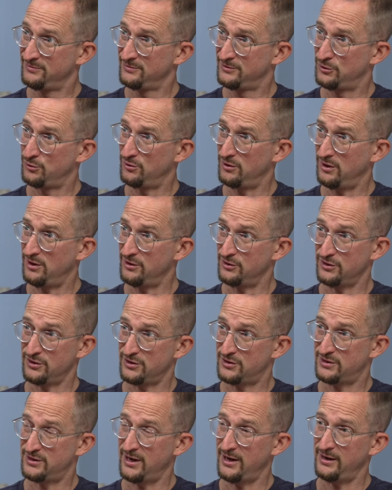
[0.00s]
to a large
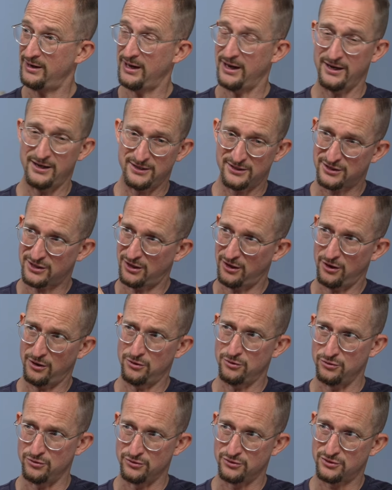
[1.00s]
extent and is
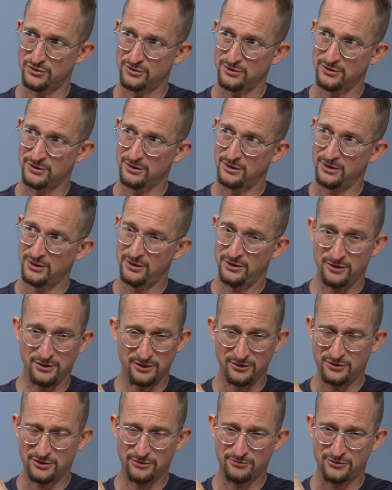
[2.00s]
closed.
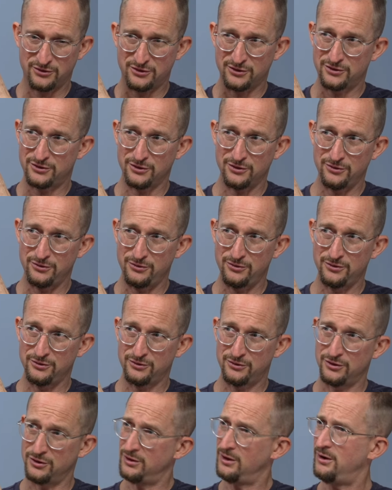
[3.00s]
To do
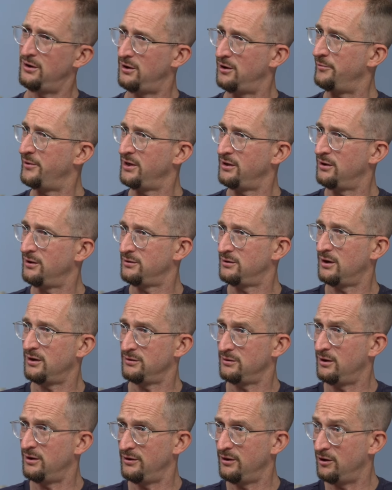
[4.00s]
good art, I mean,
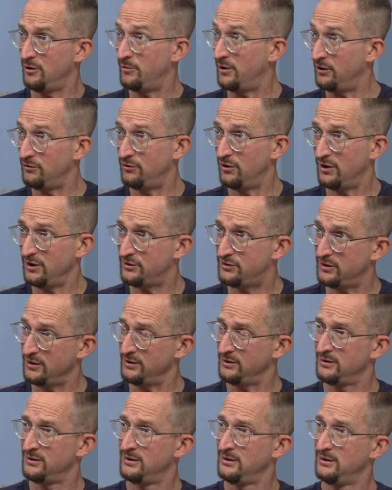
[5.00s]
I know about
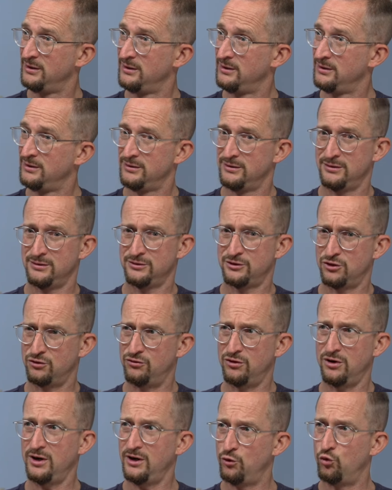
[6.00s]
writing. To
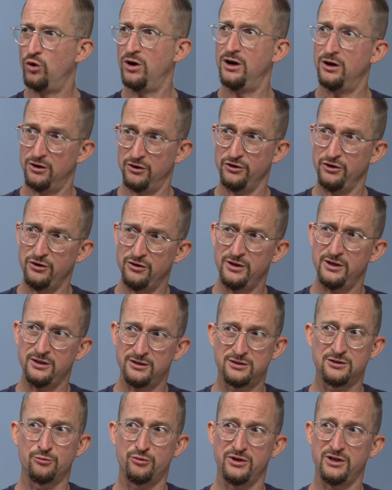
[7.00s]
write well, you
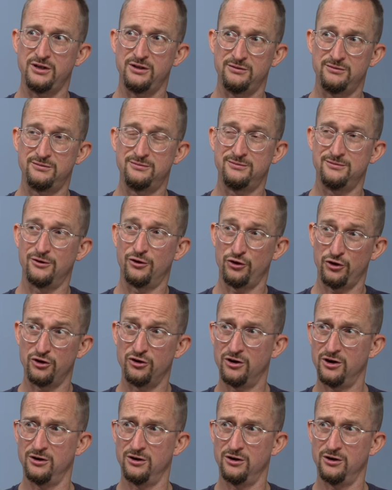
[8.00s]
need to be on your